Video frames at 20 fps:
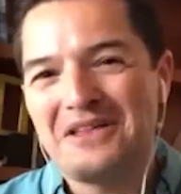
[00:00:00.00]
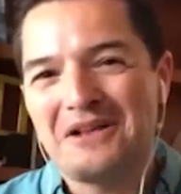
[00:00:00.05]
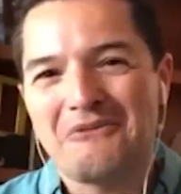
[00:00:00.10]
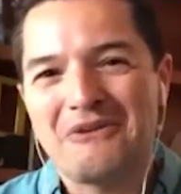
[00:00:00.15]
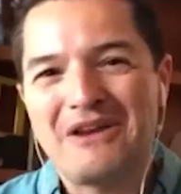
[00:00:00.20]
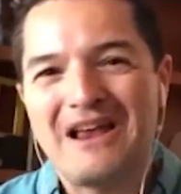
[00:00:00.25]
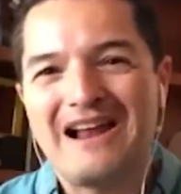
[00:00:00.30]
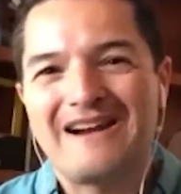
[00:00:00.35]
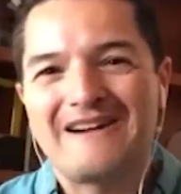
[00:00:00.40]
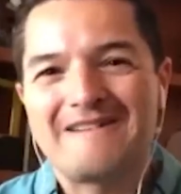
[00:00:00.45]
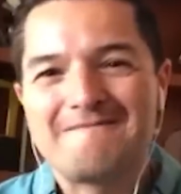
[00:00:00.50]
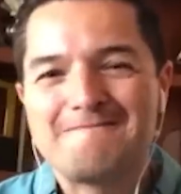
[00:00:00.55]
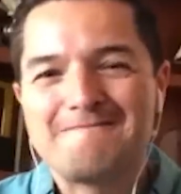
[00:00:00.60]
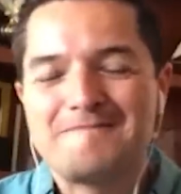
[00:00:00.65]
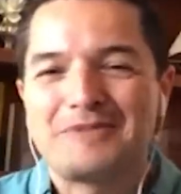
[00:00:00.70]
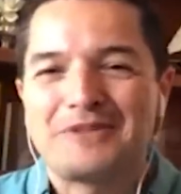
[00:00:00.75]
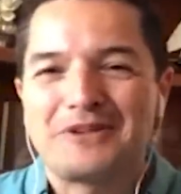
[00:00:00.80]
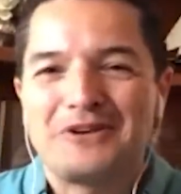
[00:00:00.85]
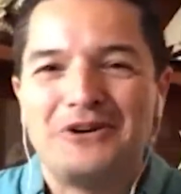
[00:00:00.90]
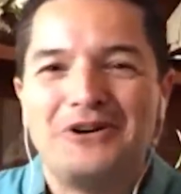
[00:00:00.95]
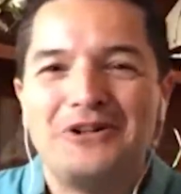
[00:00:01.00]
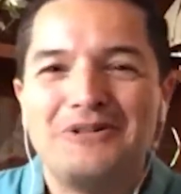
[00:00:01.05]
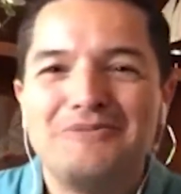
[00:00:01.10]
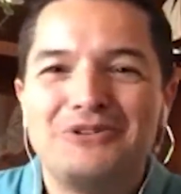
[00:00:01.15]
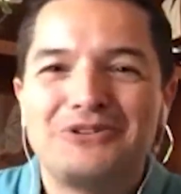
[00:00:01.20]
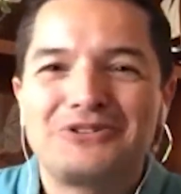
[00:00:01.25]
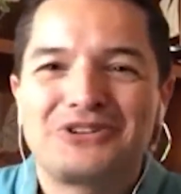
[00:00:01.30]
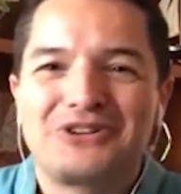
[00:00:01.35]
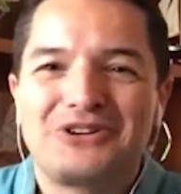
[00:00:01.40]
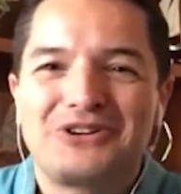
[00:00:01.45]
that we are
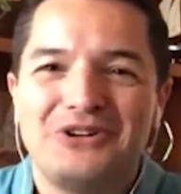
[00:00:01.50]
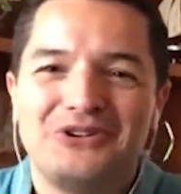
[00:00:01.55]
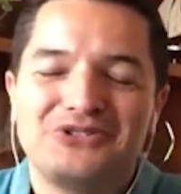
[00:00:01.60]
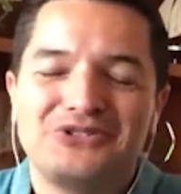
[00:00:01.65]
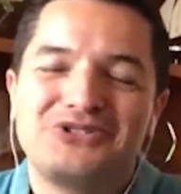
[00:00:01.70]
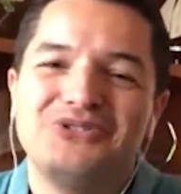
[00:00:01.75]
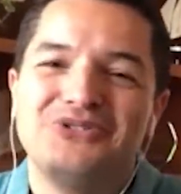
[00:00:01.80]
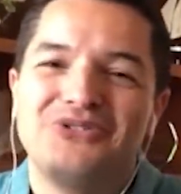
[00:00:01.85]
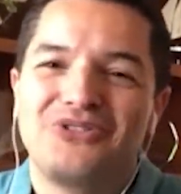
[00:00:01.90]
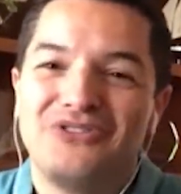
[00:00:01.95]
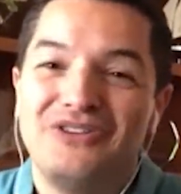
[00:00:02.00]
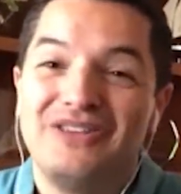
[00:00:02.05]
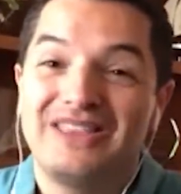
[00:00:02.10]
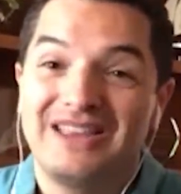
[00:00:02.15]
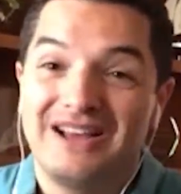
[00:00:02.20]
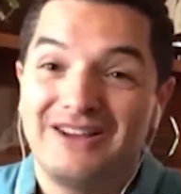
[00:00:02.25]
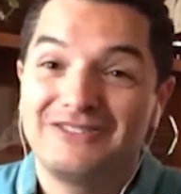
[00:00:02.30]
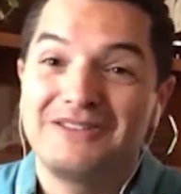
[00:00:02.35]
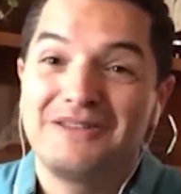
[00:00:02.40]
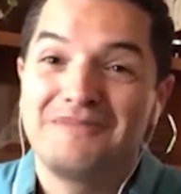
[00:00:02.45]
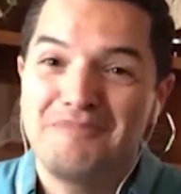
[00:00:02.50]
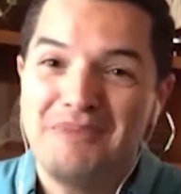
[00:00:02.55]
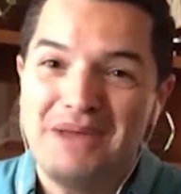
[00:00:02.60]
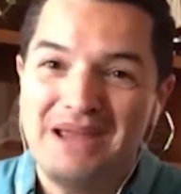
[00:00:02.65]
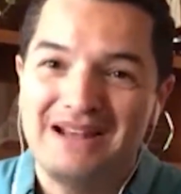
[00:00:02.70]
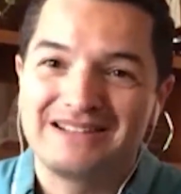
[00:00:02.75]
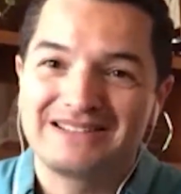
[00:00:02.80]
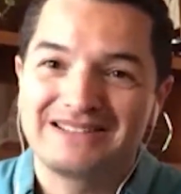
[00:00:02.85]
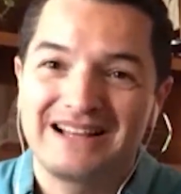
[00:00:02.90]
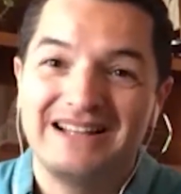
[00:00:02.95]
almost close to 3,000
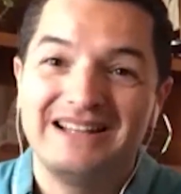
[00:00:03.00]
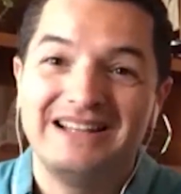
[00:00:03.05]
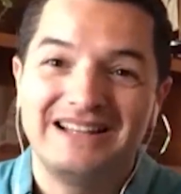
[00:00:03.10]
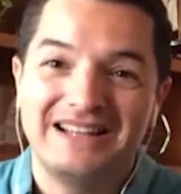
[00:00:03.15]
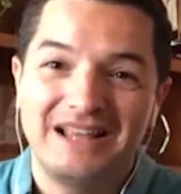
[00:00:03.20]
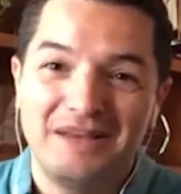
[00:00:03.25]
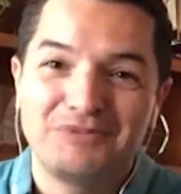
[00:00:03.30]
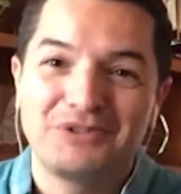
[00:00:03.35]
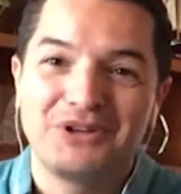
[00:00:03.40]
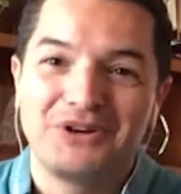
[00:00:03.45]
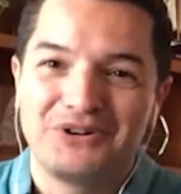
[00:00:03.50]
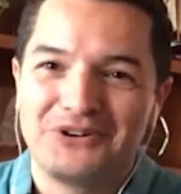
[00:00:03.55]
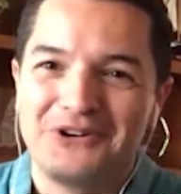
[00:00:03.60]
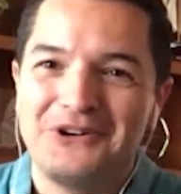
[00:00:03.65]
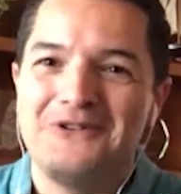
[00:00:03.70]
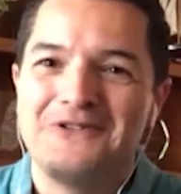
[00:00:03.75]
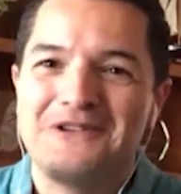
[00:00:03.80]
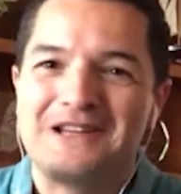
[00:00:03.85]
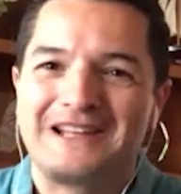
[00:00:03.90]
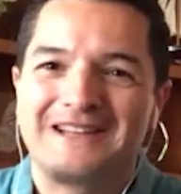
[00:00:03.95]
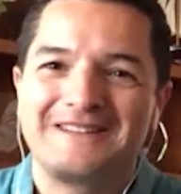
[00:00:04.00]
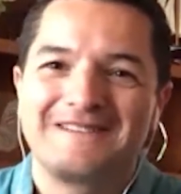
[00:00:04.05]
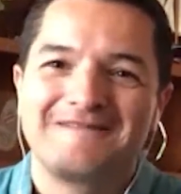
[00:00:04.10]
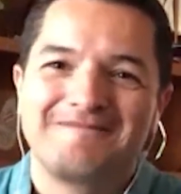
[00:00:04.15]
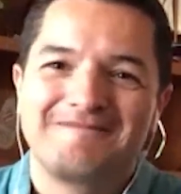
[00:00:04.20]
pairs, and it keeps on growing.